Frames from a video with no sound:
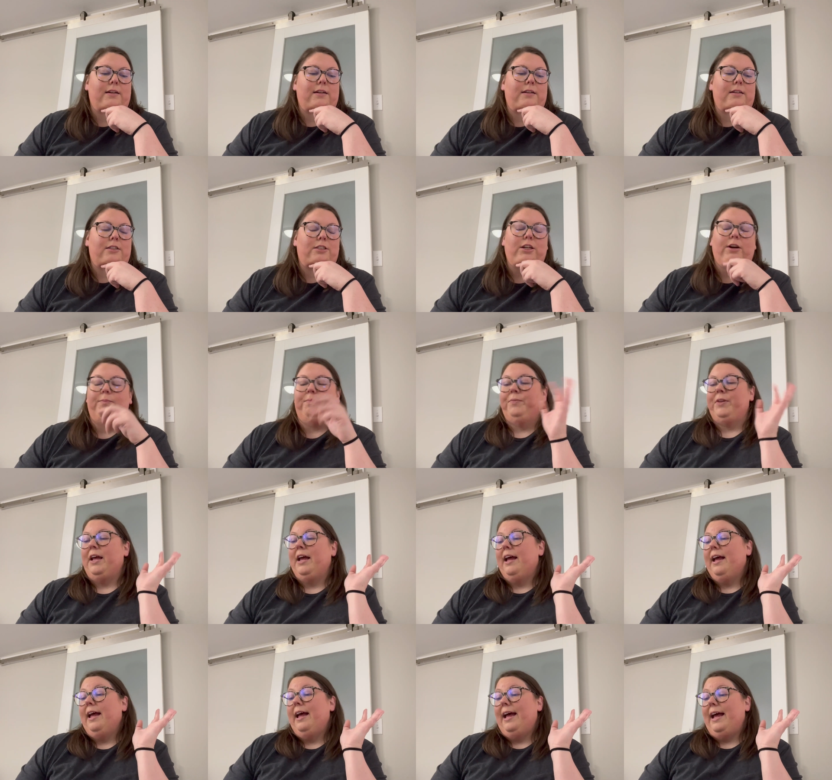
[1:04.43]
So
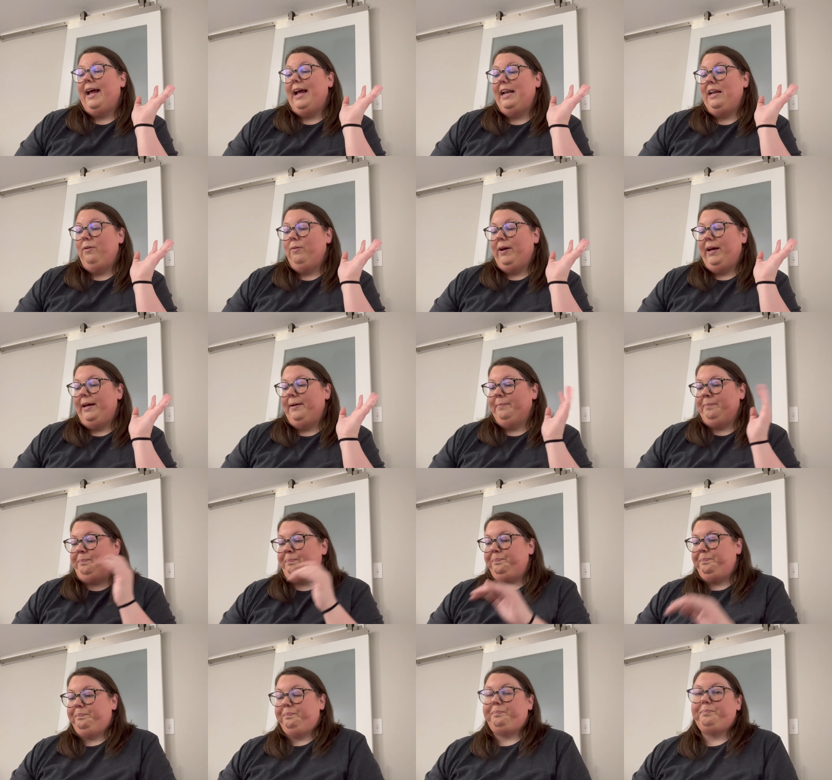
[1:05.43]
anyway,
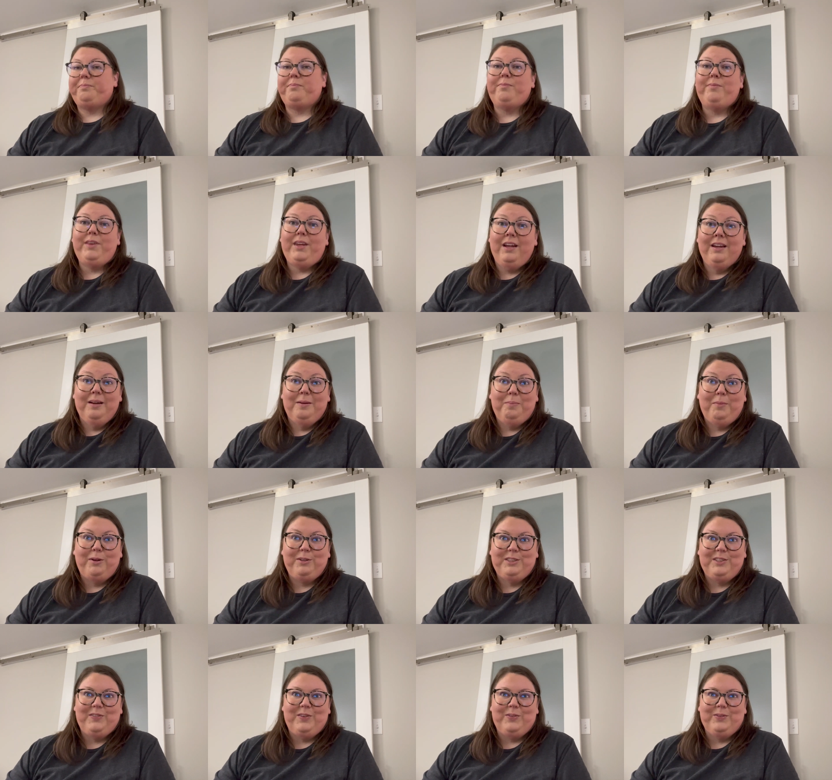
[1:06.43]

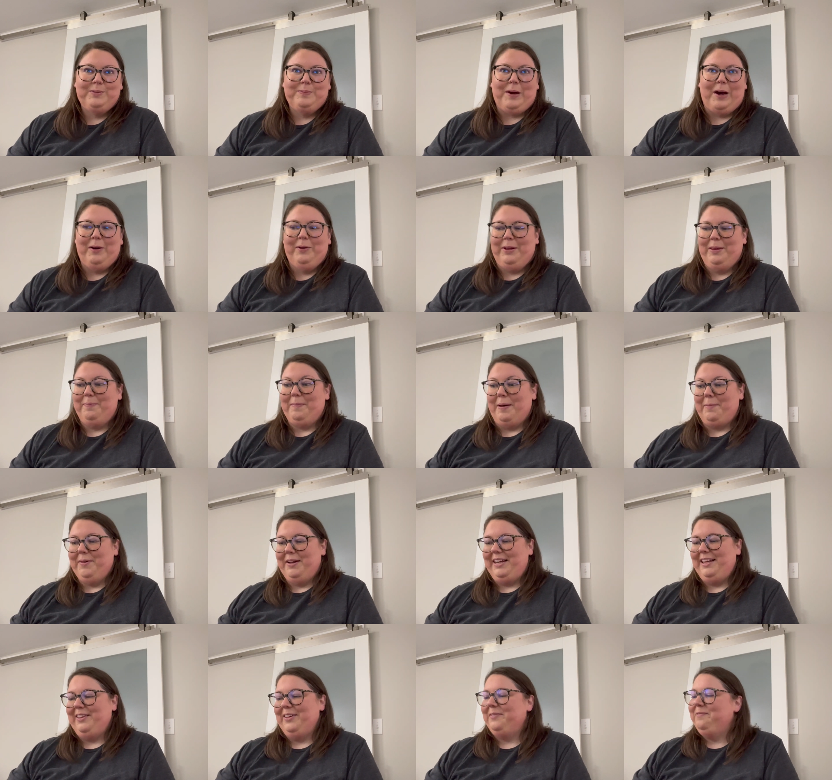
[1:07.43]
most of it was bought with my
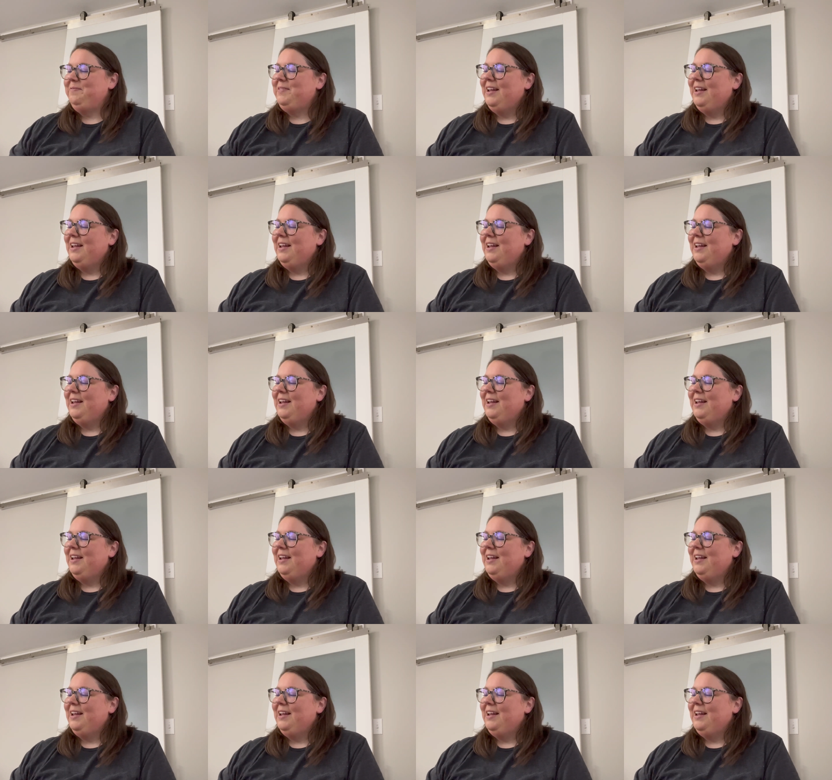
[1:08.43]
money though.